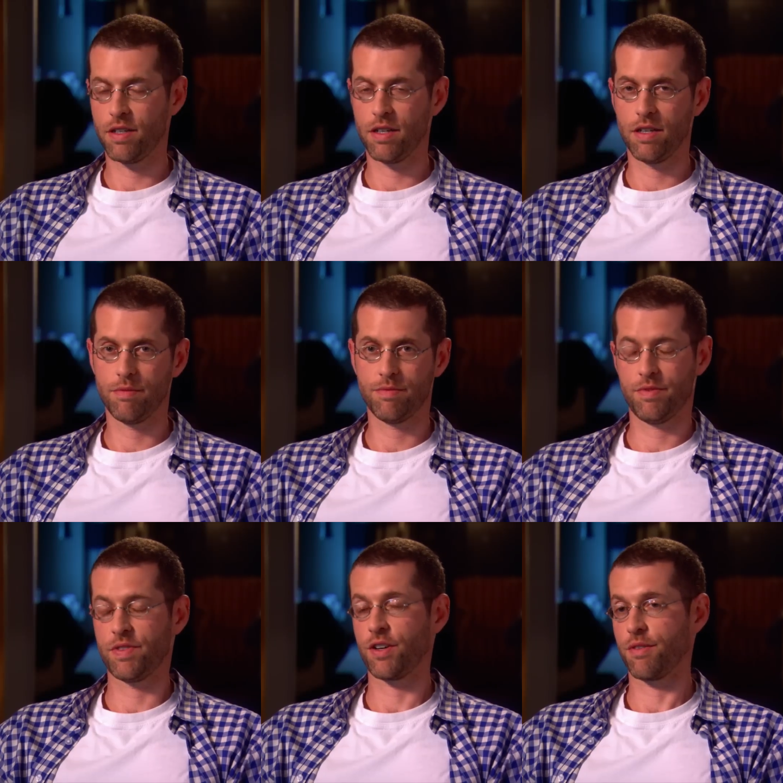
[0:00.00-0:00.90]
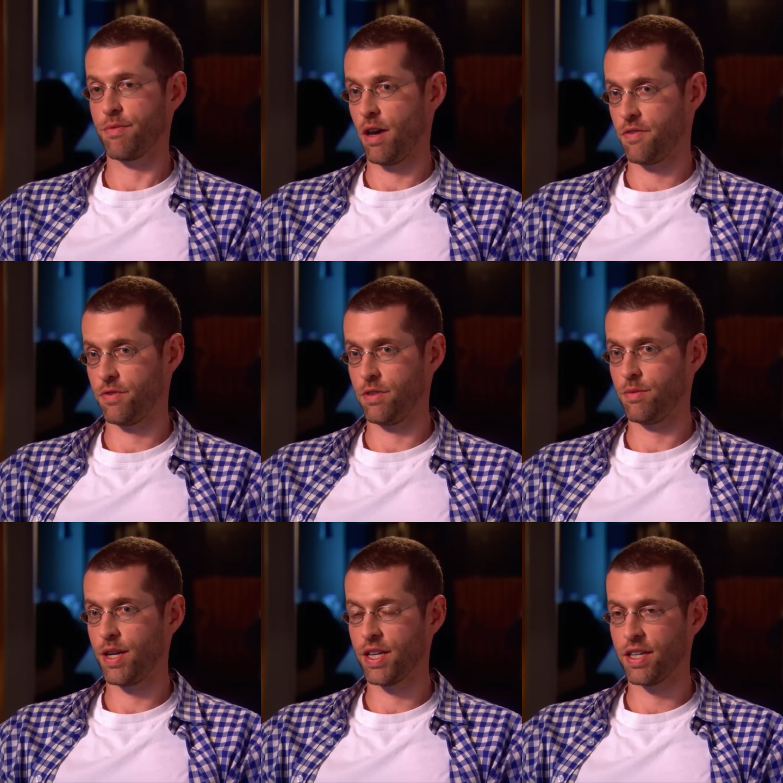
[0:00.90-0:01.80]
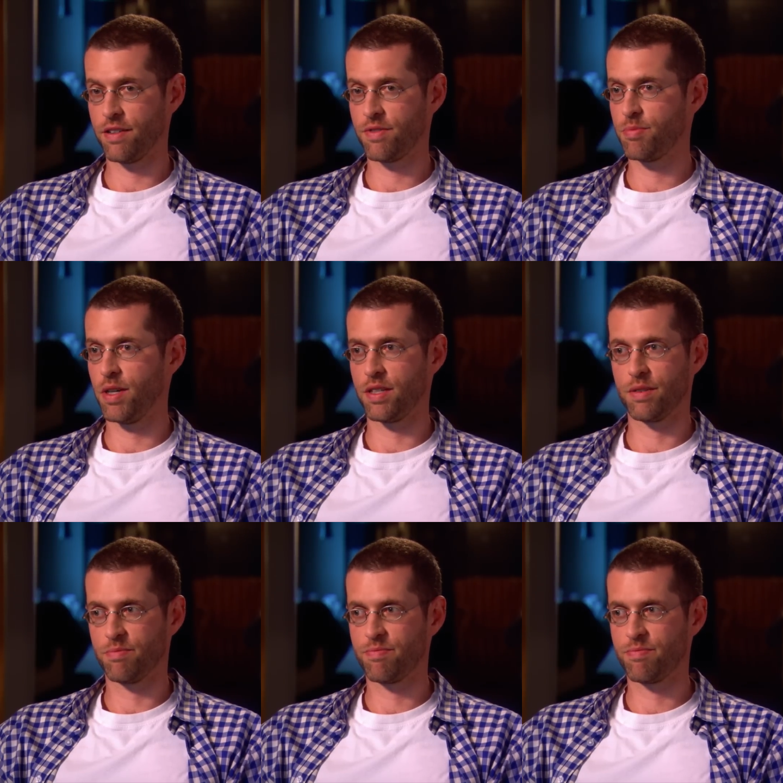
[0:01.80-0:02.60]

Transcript: Uh, very thoughtful wedding gift, but